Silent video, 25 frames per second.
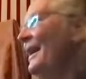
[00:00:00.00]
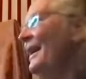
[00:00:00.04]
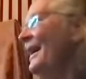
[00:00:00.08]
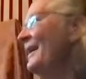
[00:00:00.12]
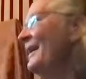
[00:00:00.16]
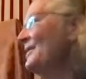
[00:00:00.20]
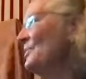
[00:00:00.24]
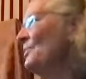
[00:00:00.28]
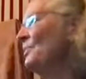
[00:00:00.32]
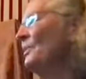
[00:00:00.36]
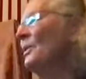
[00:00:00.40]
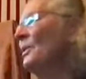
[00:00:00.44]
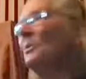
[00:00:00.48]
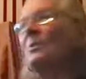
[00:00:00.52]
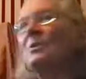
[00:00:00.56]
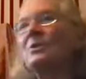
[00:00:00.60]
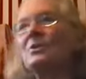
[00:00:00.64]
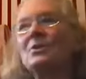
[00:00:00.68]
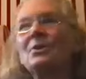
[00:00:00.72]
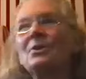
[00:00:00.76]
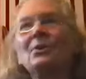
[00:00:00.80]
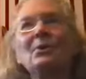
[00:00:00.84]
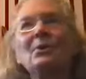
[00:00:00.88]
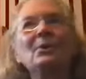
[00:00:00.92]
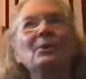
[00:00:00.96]
as what we're
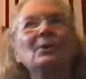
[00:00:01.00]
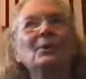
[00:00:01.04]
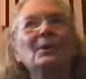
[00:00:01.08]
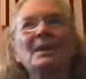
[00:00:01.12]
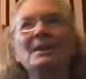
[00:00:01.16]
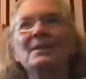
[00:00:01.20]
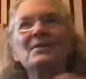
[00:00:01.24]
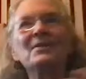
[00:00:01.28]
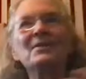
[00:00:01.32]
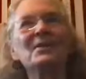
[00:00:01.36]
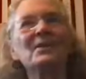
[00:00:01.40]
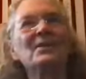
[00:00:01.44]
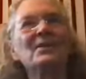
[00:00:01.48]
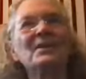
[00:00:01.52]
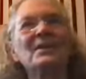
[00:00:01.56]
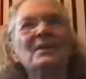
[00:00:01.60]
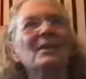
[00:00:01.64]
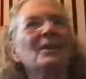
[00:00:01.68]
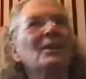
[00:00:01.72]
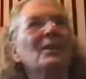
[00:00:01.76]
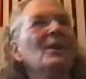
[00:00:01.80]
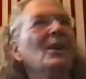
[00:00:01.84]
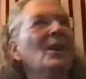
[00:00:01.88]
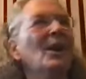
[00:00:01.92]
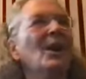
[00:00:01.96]
told, as that
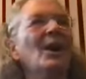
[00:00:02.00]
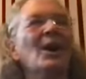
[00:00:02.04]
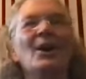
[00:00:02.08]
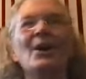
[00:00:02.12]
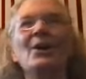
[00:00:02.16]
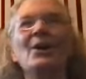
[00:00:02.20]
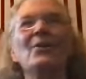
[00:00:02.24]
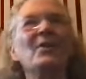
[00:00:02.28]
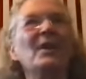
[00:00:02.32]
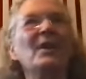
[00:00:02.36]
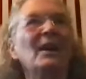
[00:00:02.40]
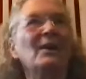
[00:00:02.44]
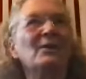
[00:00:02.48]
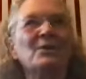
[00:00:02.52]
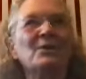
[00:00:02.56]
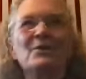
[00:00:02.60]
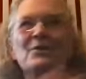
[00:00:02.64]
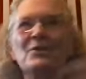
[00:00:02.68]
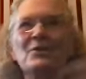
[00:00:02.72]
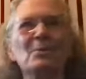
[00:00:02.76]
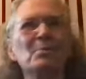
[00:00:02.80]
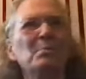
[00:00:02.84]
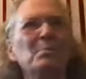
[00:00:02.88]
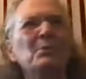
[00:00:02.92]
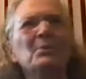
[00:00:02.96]
there are
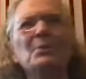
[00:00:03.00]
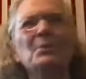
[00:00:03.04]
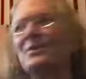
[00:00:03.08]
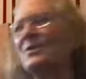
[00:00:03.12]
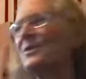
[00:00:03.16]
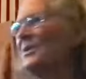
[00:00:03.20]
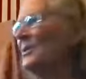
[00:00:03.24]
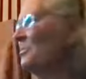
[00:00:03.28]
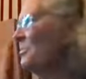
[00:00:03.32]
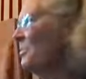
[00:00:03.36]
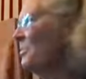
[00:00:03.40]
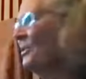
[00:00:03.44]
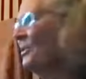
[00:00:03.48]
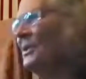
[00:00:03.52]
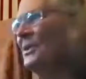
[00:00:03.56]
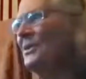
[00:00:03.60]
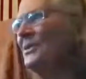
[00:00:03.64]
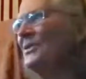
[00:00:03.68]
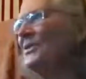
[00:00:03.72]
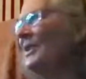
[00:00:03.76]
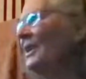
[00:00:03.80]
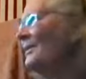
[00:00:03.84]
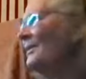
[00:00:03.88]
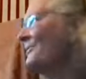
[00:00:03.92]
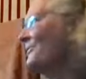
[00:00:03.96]
thousands of Buddhas and
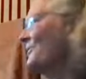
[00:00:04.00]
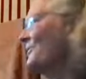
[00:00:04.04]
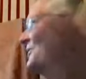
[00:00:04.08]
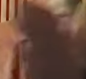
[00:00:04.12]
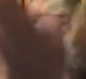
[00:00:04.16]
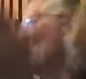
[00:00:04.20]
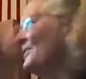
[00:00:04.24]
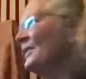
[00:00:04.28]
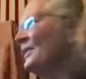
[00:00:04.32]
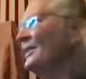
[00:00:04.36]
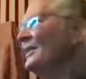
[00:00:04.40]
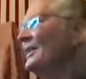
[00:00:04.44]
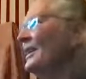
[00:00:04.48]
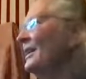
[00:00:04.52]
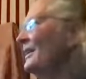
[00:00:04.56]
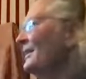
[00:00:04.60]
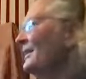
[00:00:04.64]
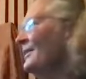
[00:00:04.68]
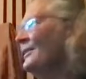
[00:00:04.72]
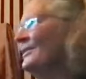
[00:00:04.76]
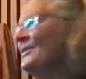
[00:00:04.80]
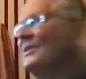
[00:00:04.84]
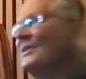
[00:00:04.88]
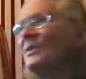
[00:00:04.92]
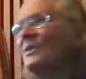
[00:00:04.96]
Bodhisattvas and
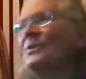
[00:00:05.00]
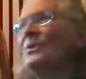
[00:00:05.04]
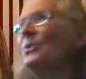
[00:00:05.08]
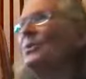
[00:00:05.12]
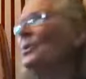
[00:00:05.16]
kings and